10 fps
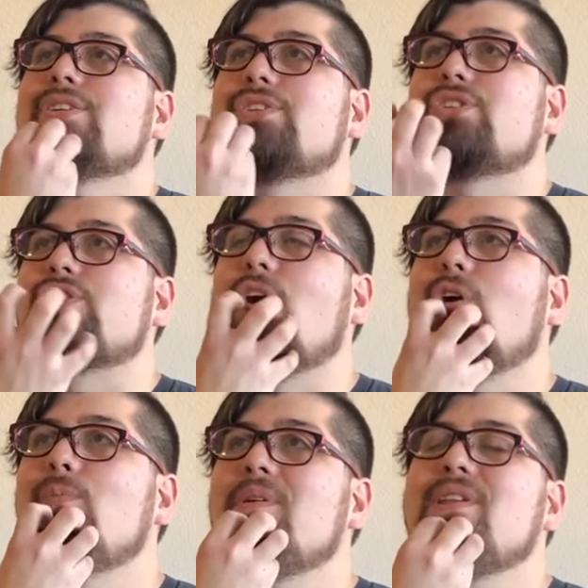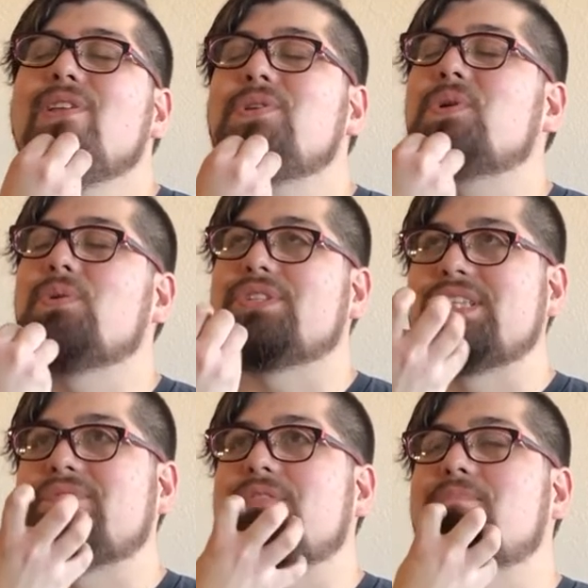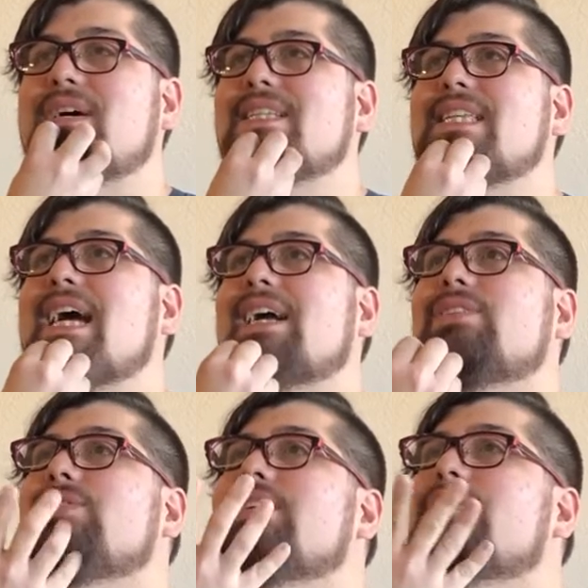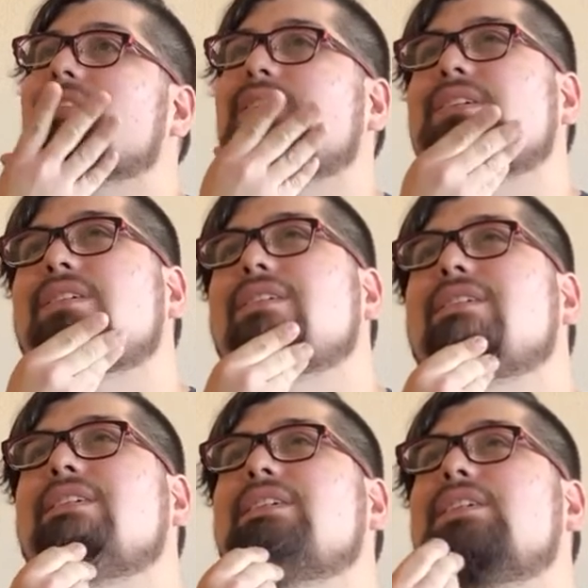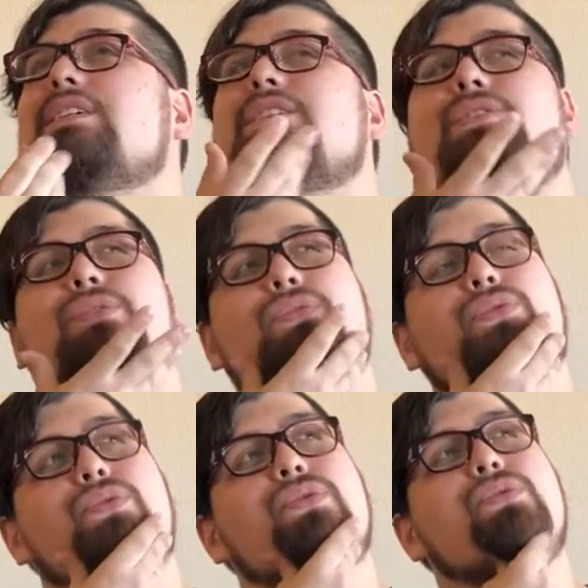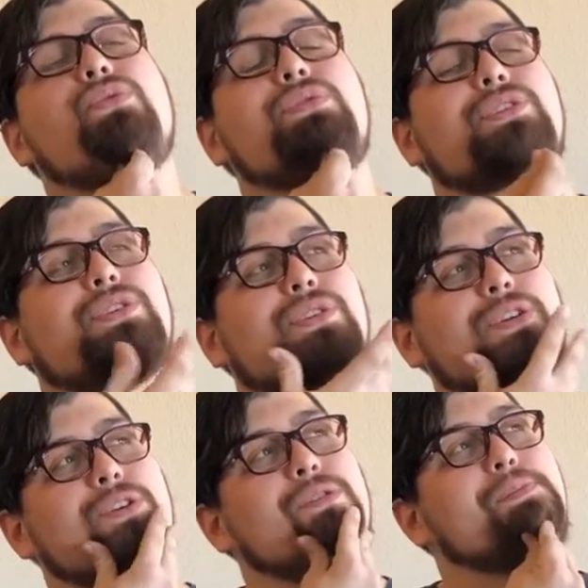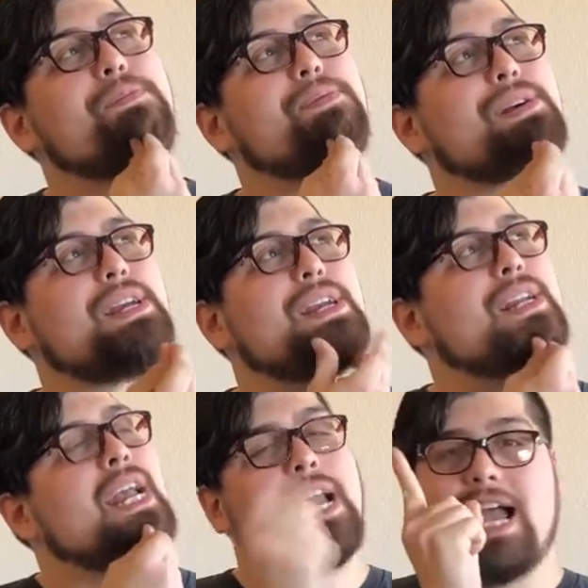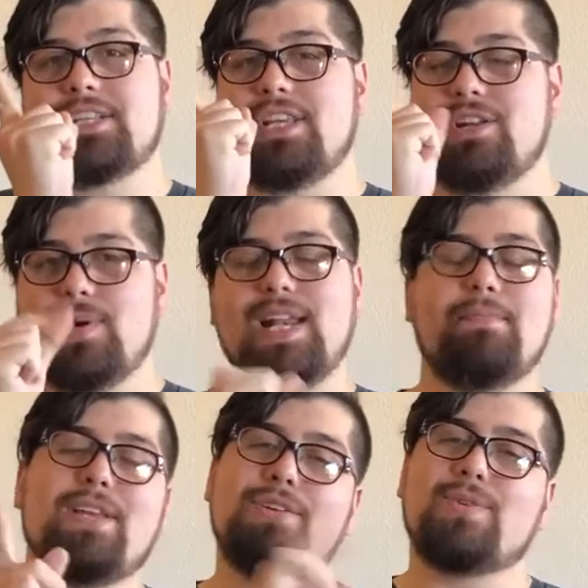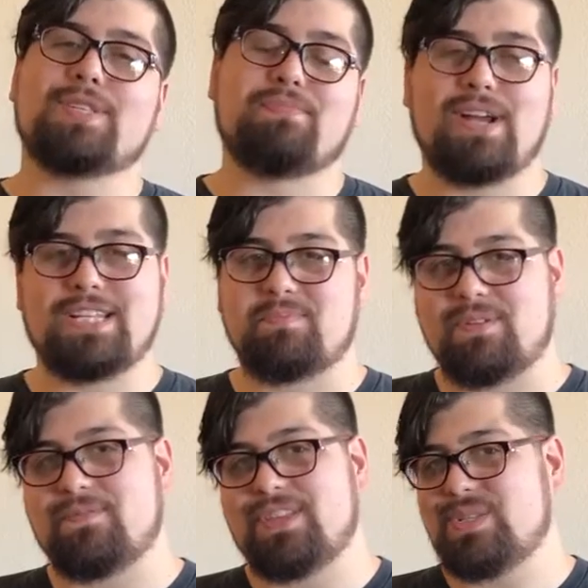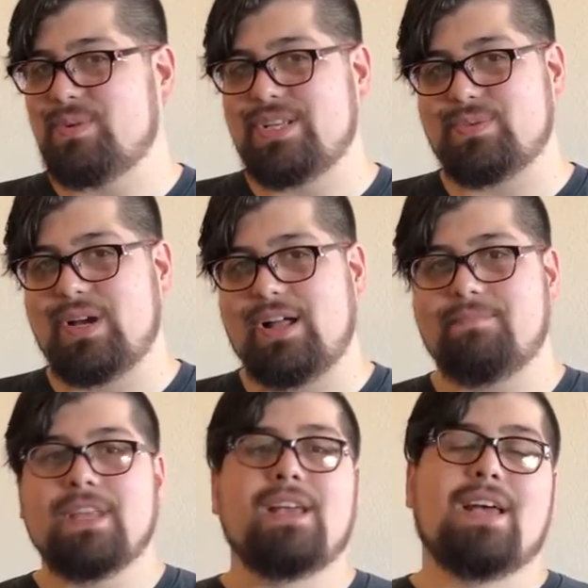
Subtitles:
So many choices for Best Actress. Oh, who to pick? Actually, you know what? I'm going to do a surprise pick for this one as well.